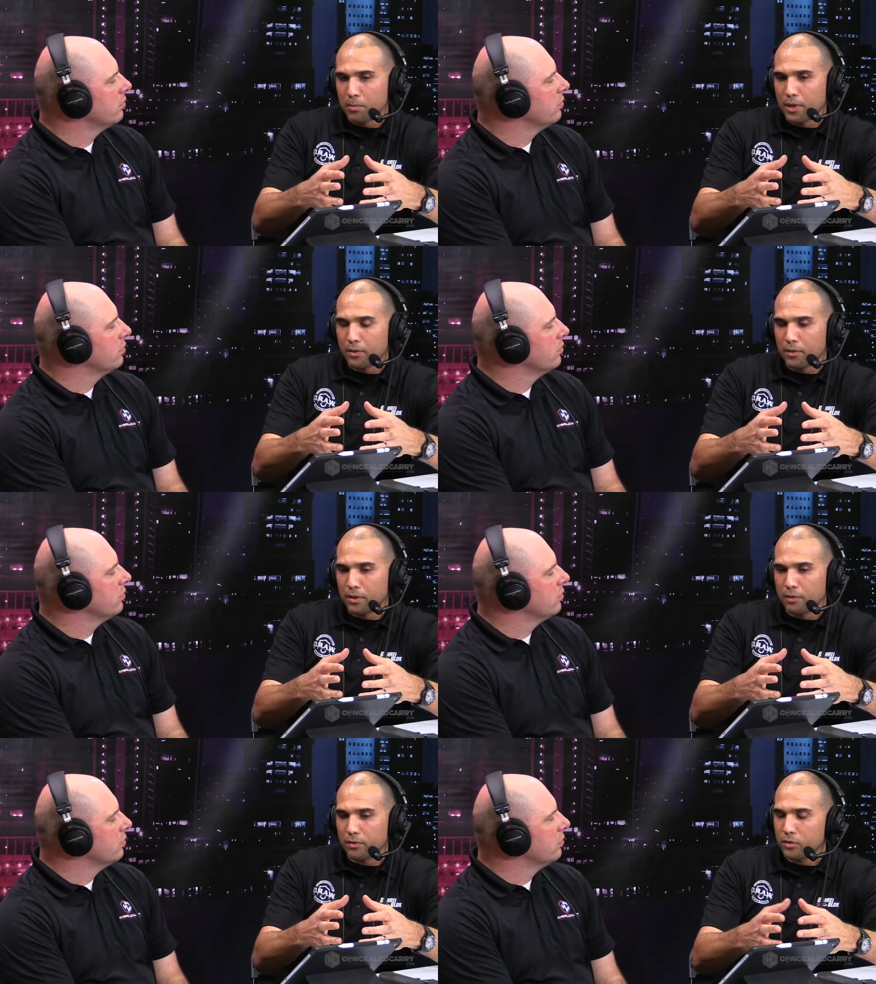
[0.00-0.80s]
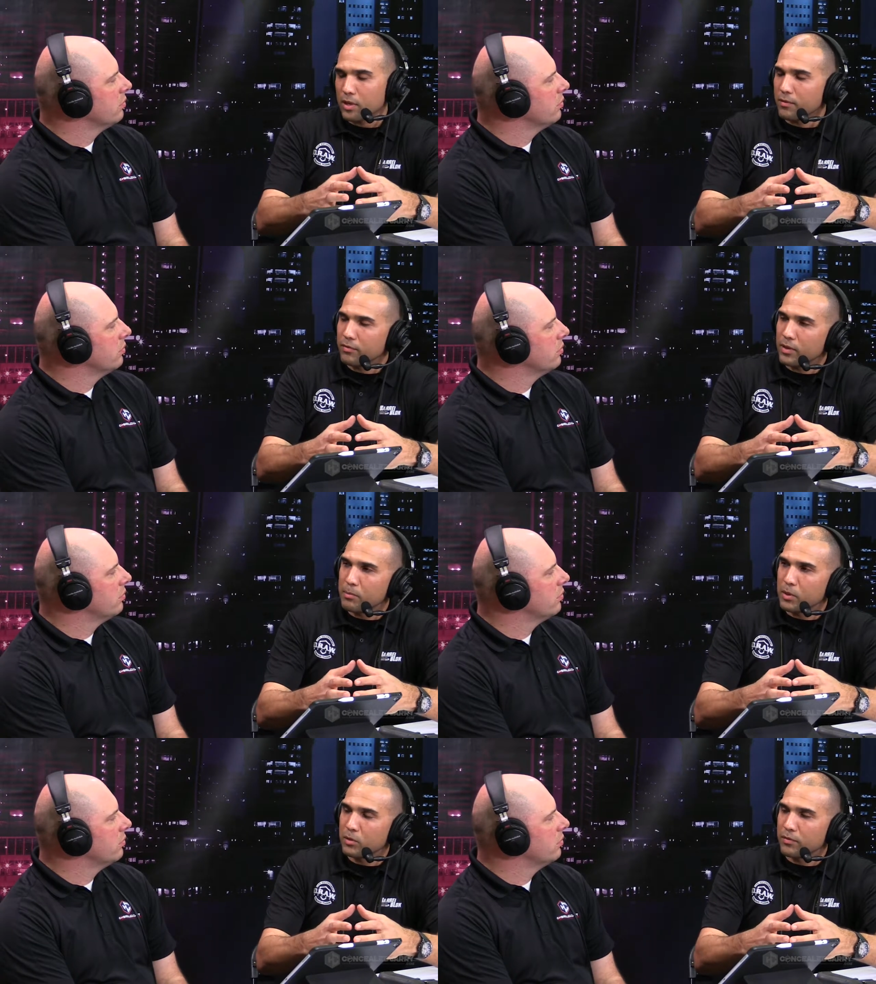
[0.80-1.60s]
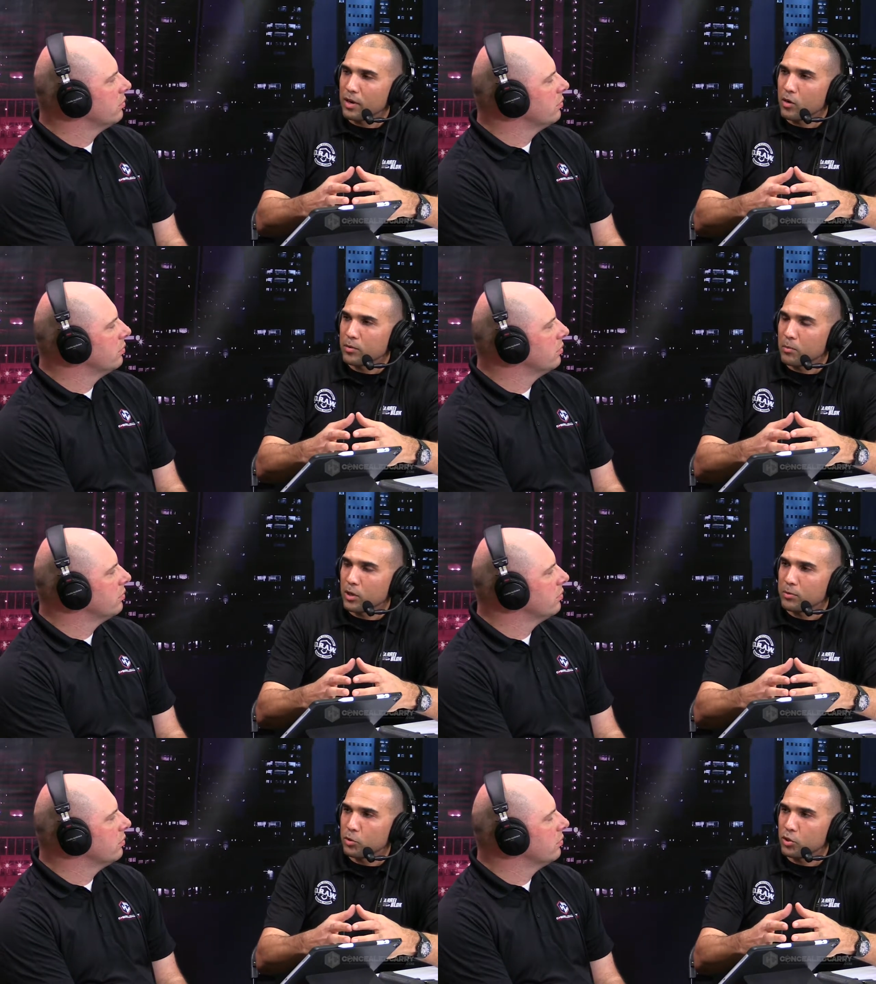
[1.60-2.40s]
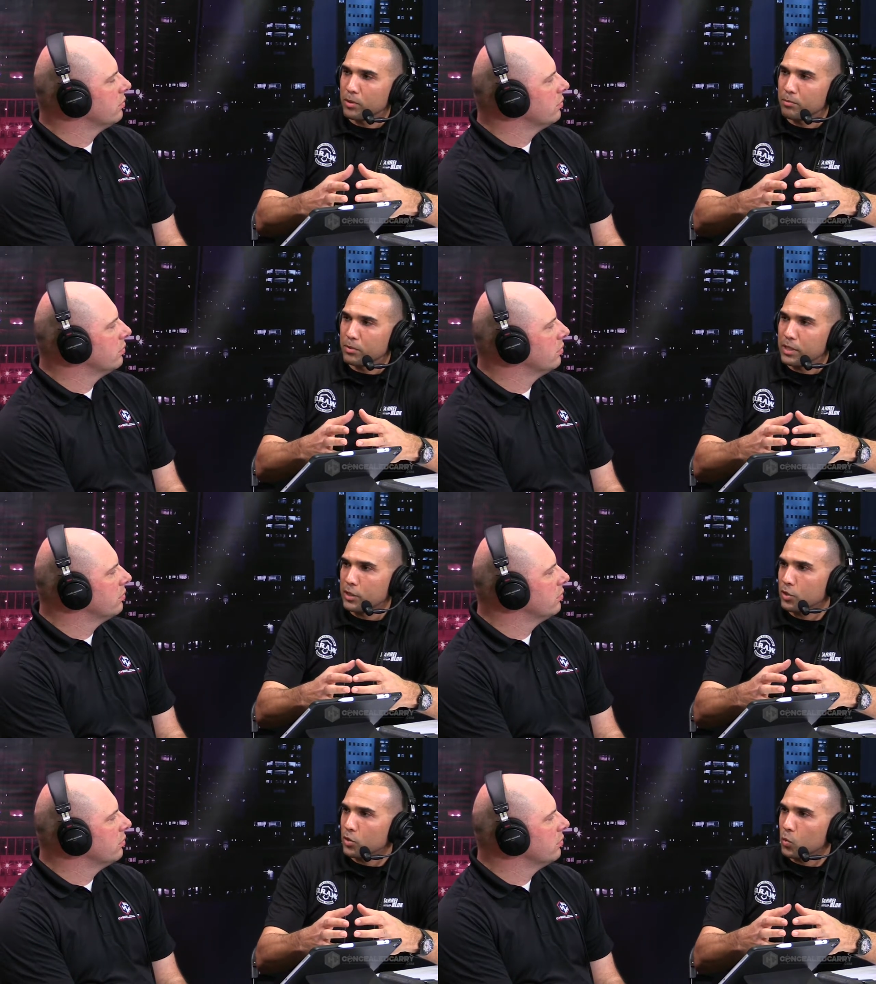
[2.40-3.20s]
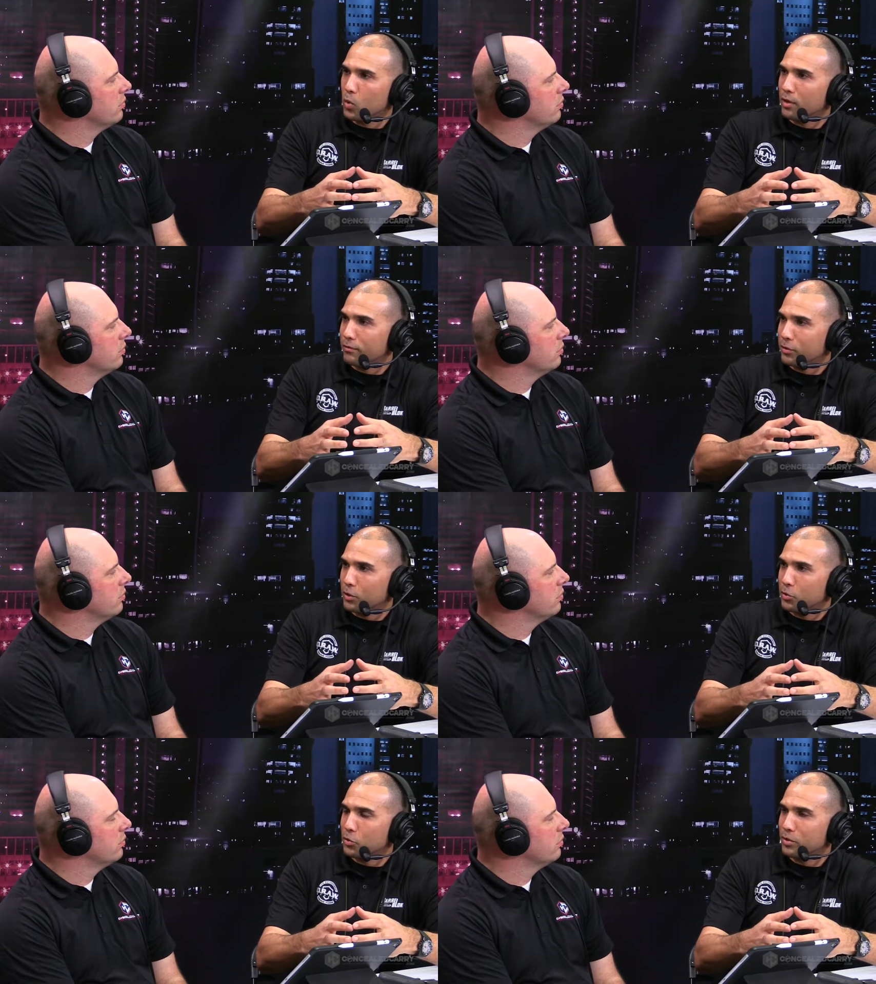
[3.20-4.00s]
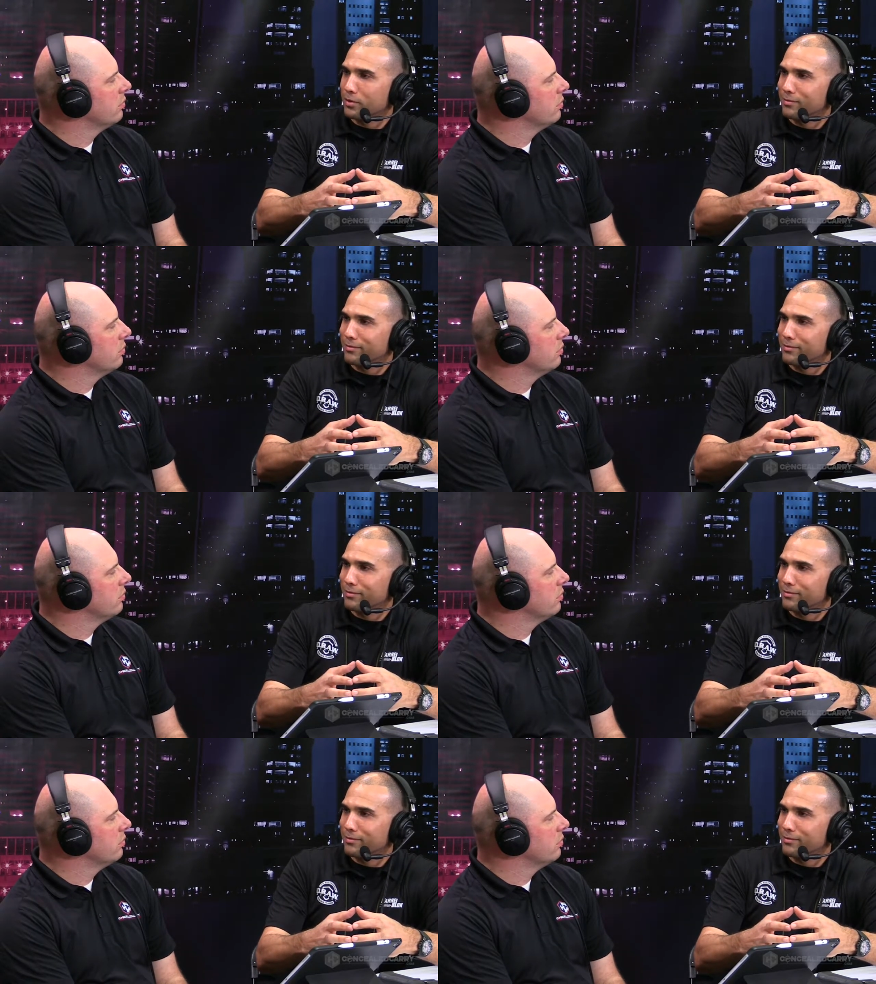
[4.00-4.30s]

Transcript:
Speaker 1: But the the seven fundamentals of firearms marksmanship teaches what first?